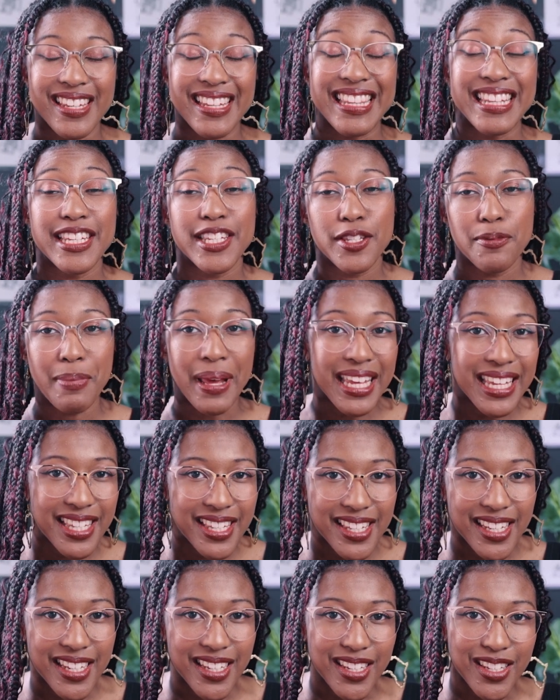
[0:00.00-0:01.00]
these
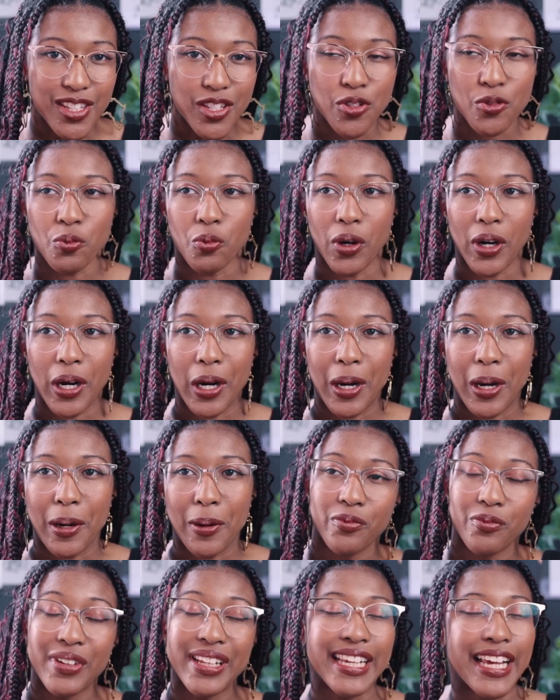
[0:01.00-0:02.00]
spaces
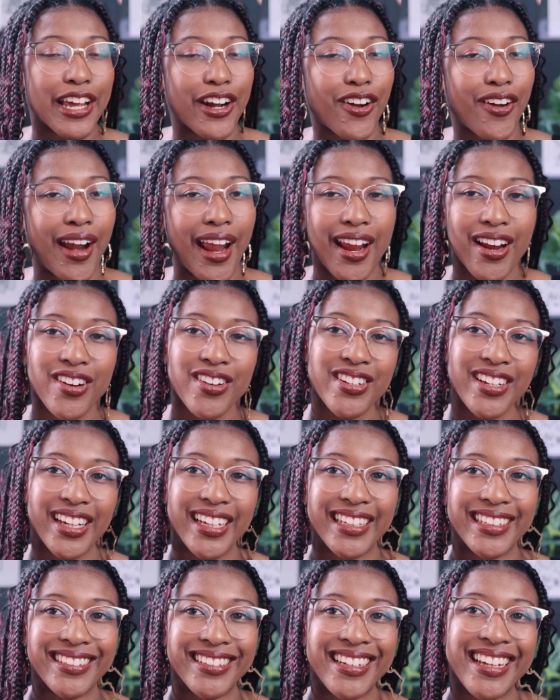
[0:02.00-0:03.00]
where we get our hair
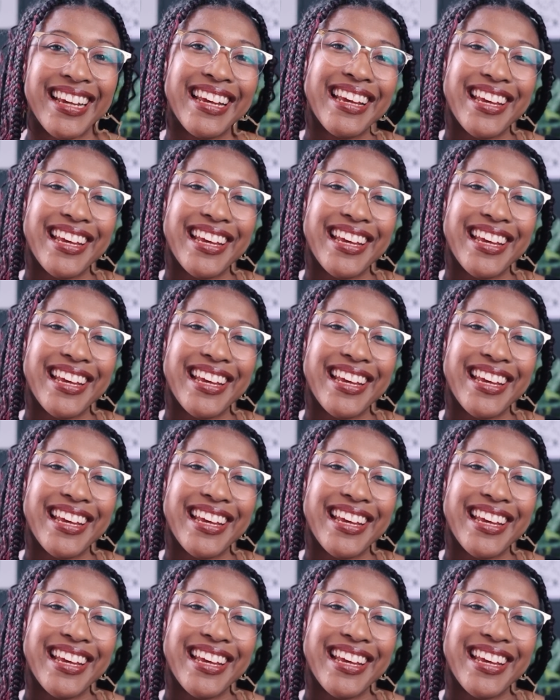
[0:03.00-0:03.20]
done